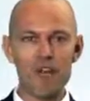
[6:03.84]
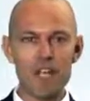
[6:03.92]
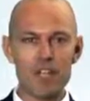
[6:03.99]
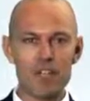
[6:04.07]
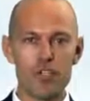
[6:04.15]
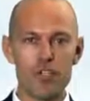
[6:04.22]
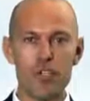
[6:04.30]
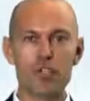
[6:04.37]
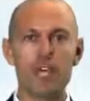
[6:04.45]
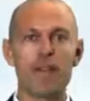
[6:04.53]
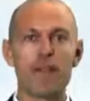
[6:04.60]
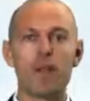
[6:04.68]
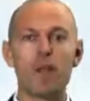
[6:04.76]
foundation to
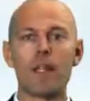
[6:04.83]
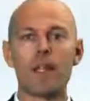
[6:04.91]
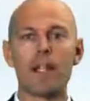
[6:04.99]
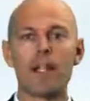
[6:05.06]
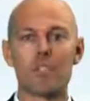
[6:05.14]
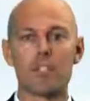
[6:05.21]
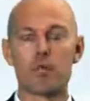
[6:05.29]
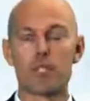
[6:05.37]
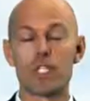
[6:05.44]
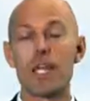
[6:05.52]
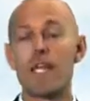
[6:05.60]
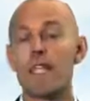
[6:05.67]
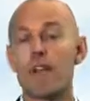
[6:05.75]
technical analysis
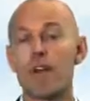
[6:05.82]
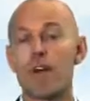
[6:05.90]
was laid